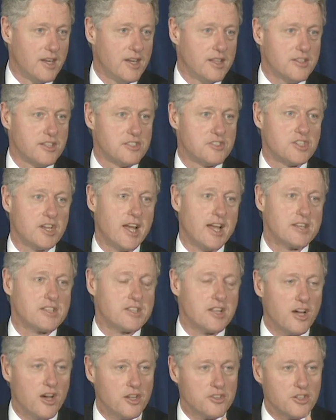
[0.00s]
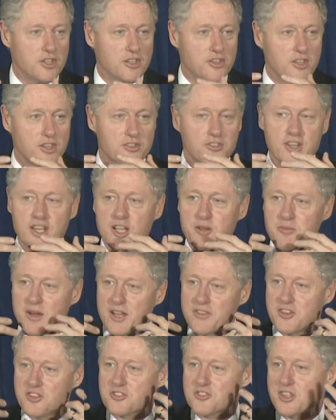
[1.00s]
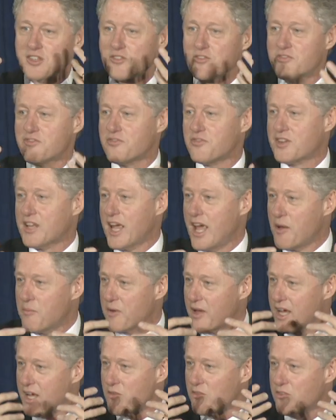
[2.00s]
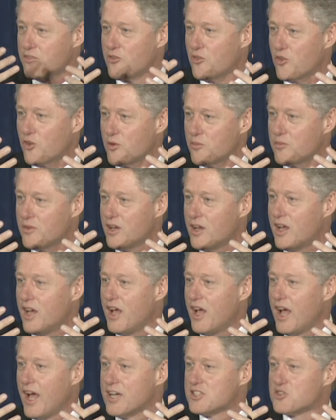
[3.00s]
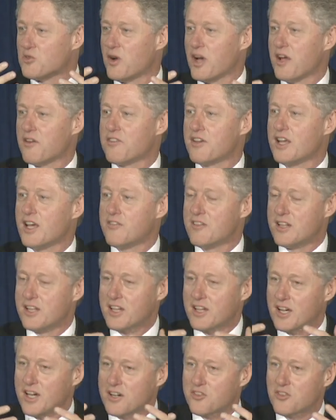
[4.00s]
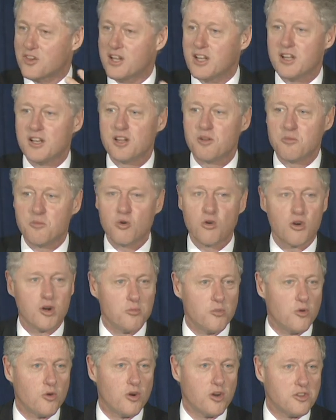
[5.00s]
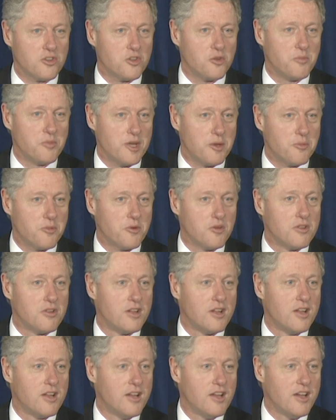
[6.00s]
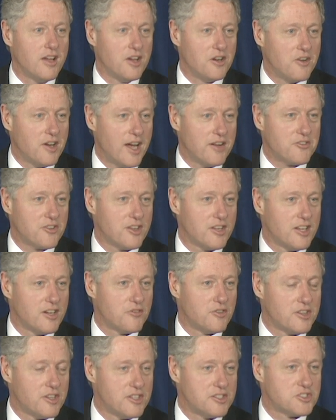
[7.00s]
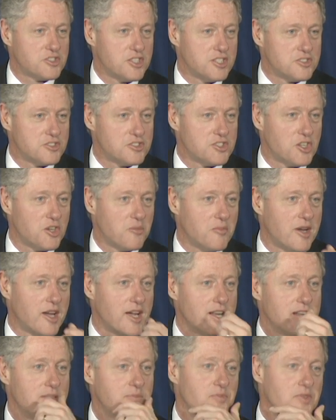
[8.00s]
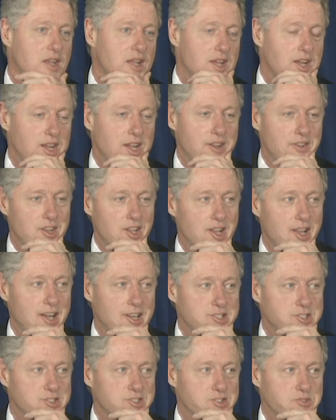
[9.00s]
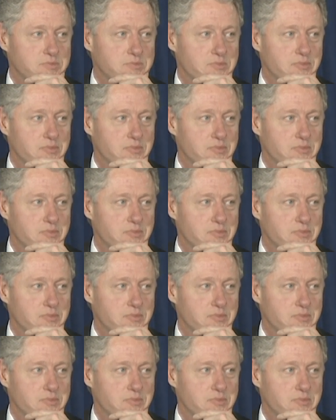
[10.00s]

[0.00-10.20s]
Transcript: to change to think about this campaign reform as a way of giving the country more and more to the people who have to live with the decisions that are made in the elections.